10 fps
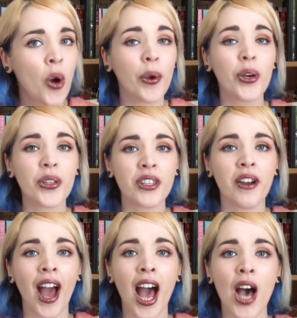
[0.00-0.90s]
We also
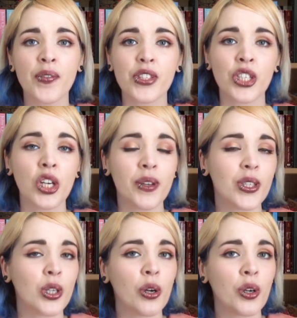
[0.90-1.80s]
have two
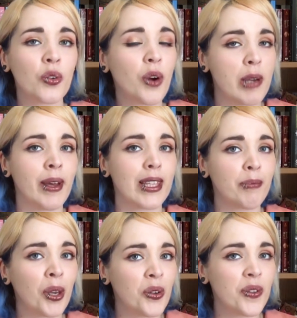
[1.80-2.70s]
historical romance
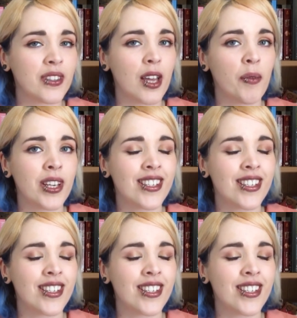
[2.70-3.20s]
bundles that we're